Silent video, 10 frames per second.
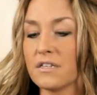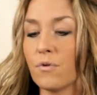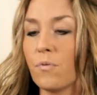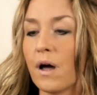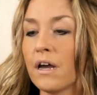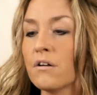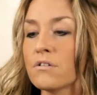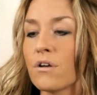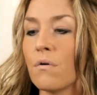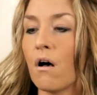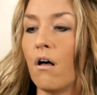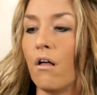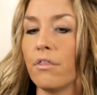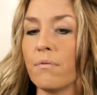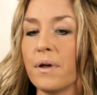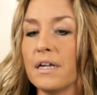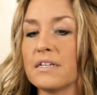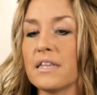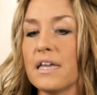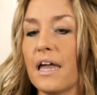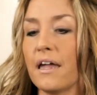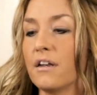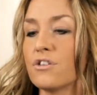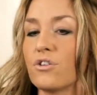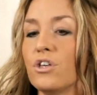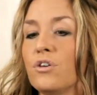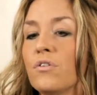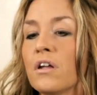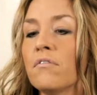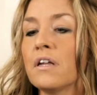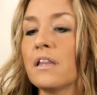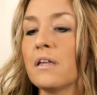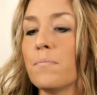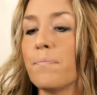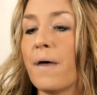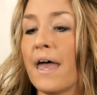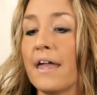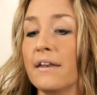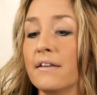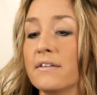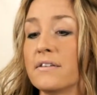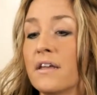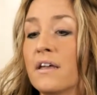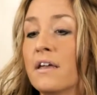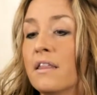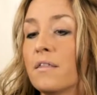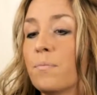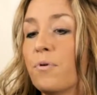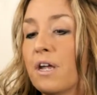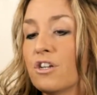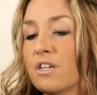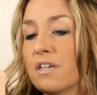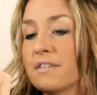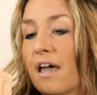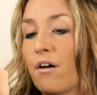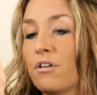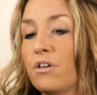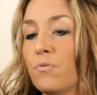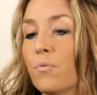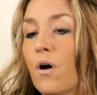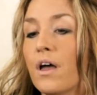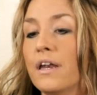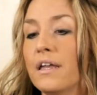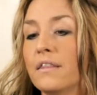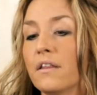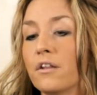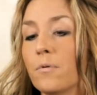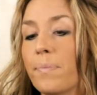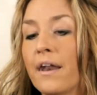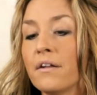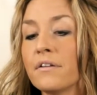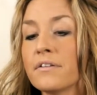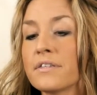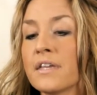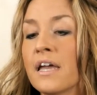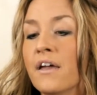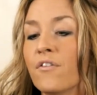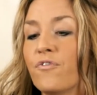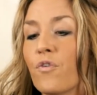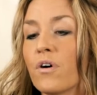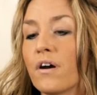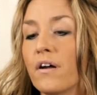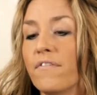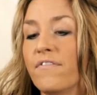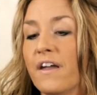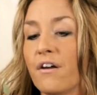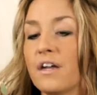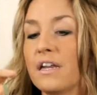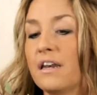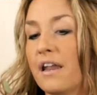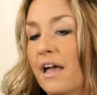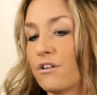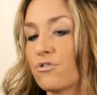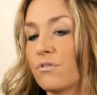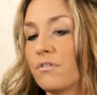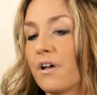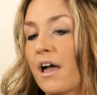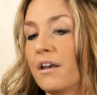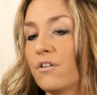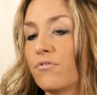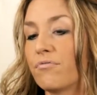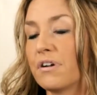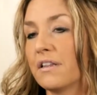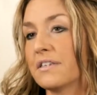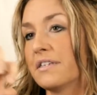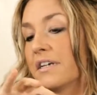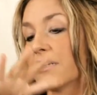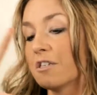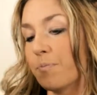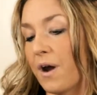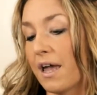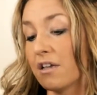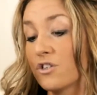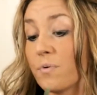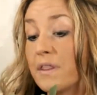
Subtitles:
the wires go all the way to the end. So you can really bend the branches how you want and the little petals. for a very natural kind of realistic spray. So when